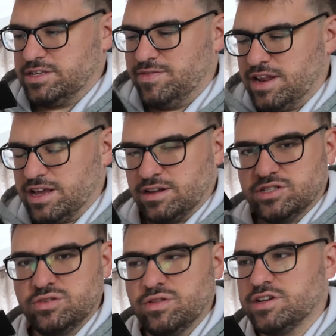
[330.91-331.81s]
even then I could
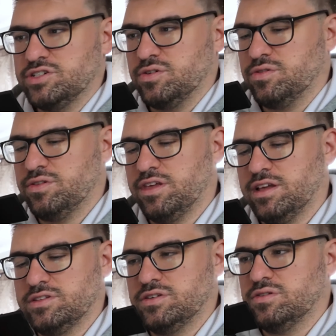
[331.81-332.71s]
just do like a shoulder
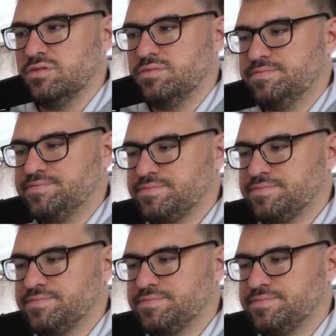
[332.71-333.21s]
thing too.